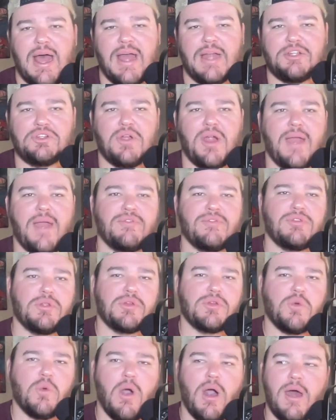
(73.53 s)
driving through the
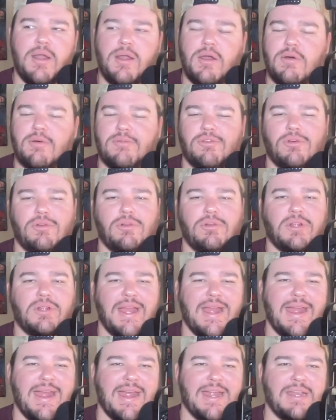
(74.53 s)
quad oval
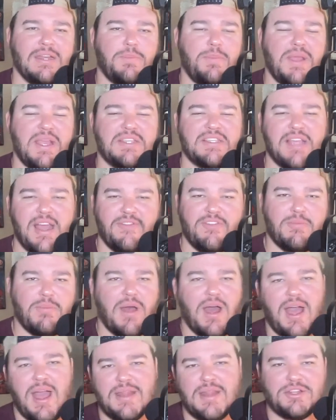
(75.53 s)
and peeks out from
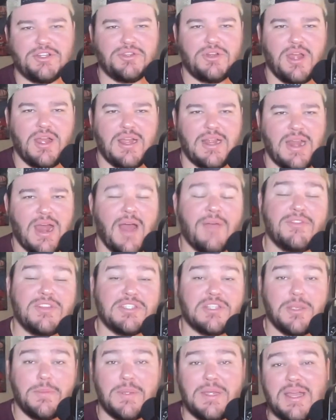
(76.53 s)
behind a truck. And
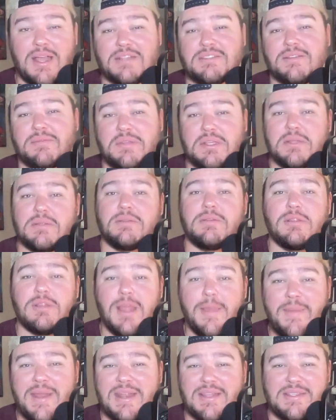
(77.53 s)
obviously, because of the
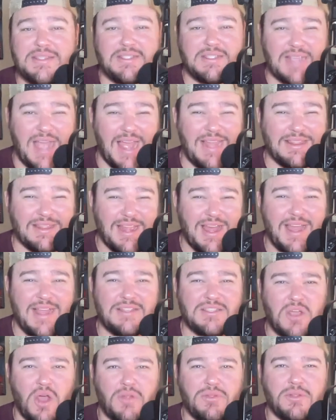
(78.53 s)
limited sight
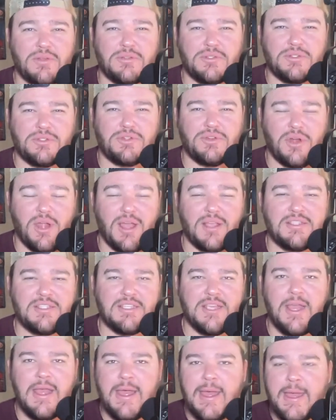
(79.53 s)
lines on those trucks,
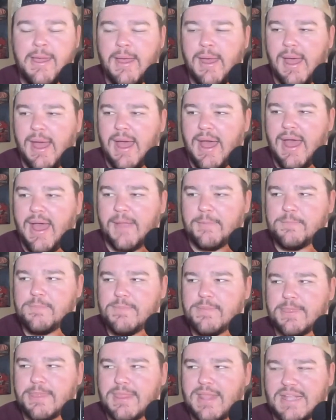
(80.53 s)

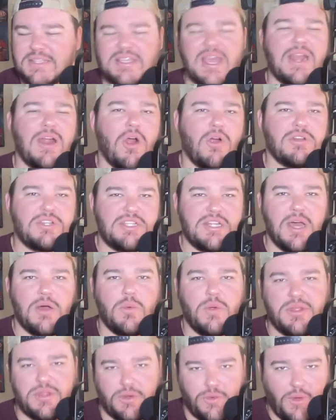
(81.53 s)
it's kind of hard to tell
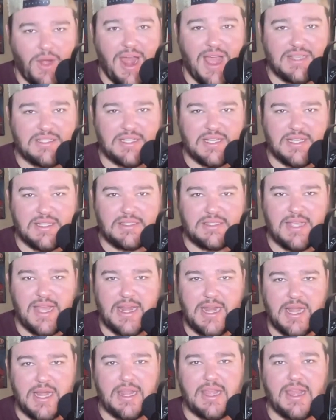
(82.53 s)
where the grass is at
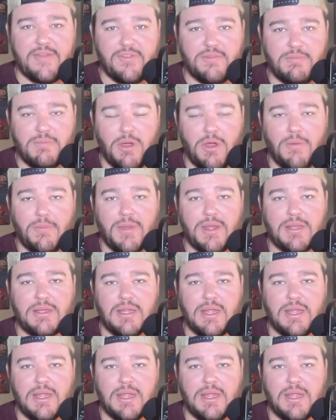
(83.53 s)
any given moment.